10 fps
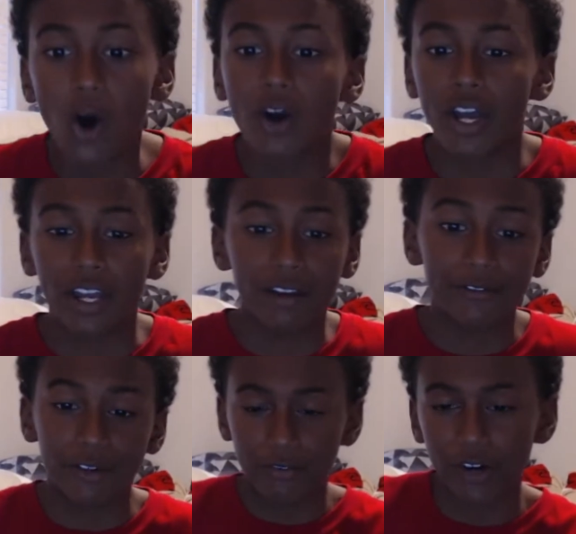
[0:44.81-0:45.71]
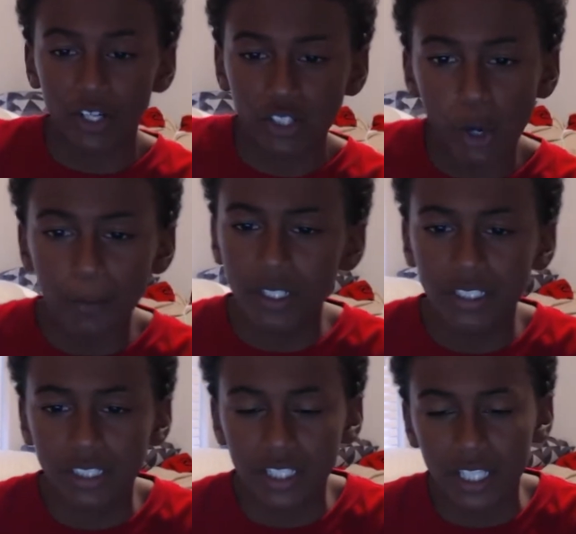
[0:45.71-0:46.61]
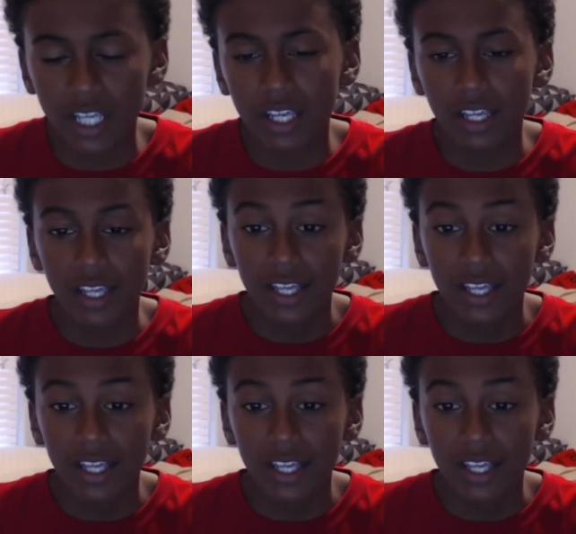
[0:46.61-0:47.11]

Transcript: Okay, so first, opening scene.